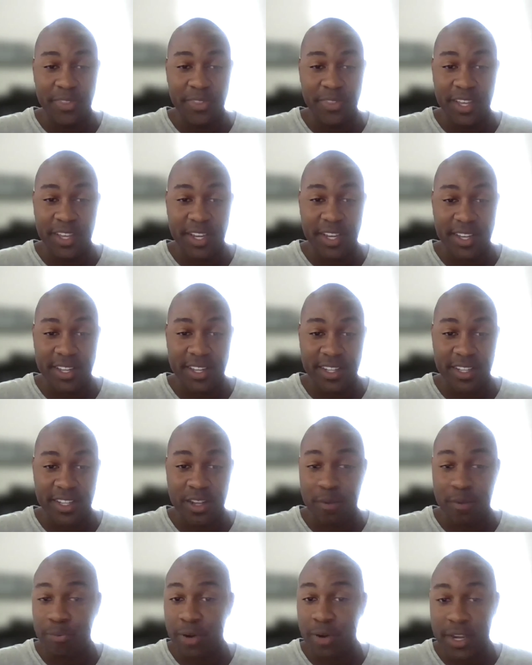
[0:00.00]
the
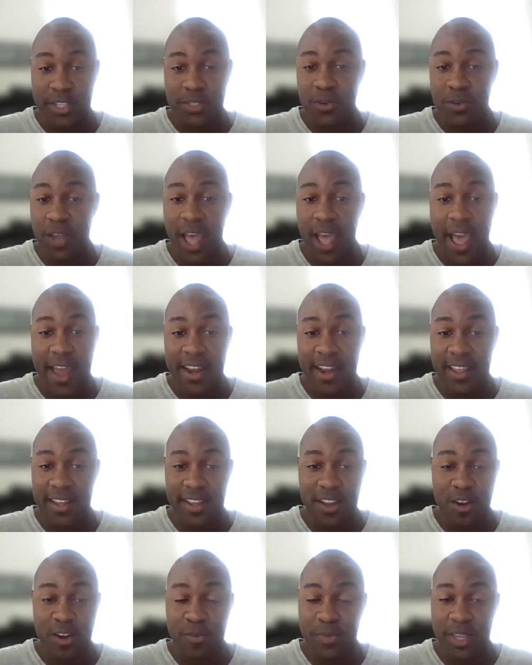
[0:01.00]
appraisal guy
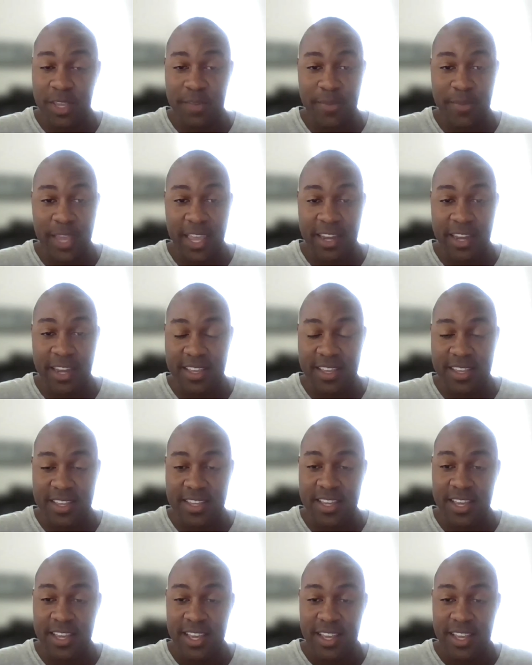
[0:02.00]
that helped me, man,
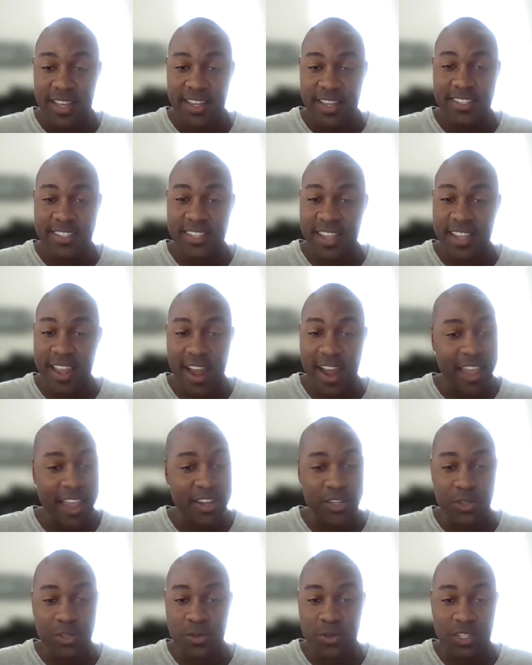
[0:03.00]
he said, hey
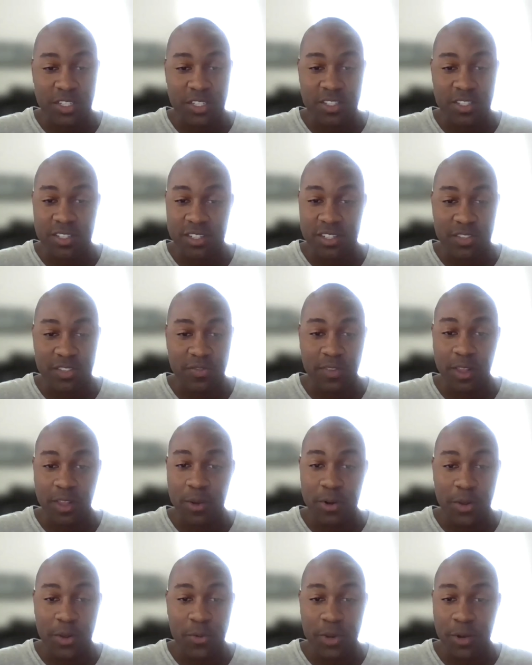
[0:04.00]
dude, just
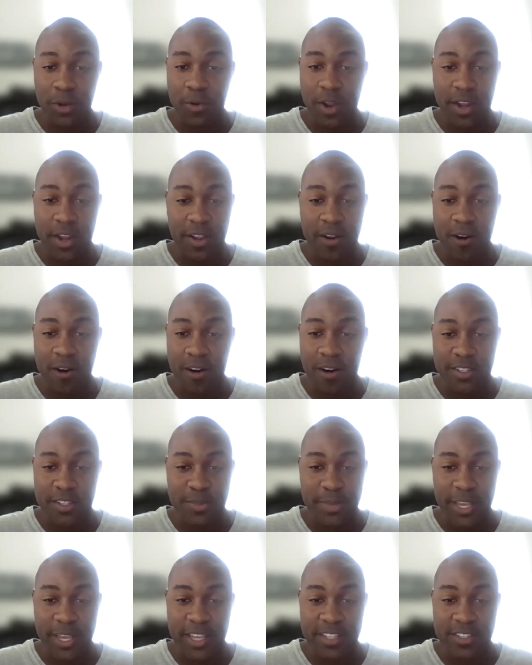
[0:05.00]
float it with credit
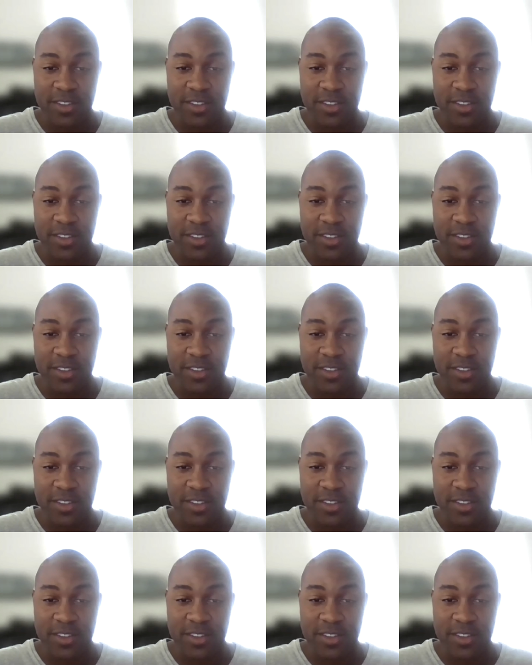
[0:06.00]
cards, man.